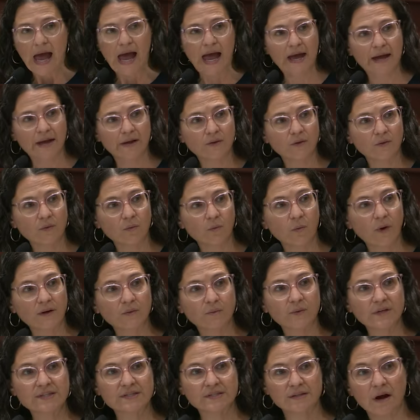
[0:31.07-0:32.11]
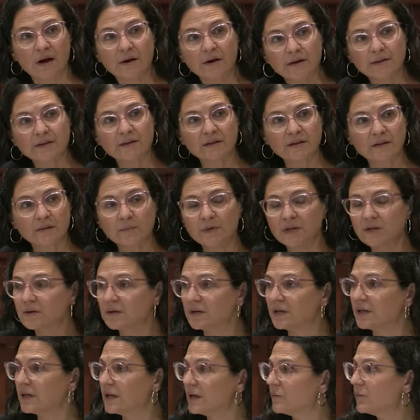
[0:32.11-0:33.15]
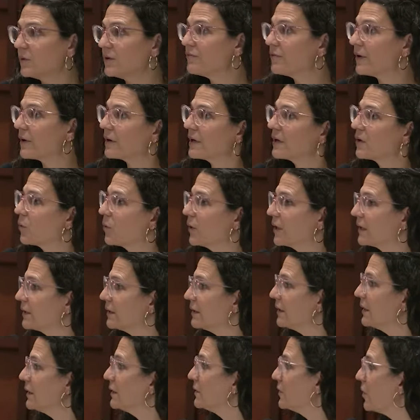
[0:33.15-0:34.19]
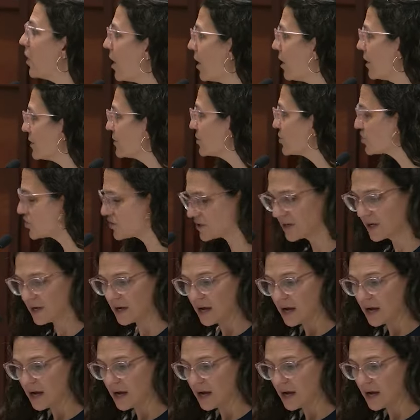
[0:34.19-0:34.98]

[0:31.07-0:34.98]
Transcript: And when we started the community, we very quickly launched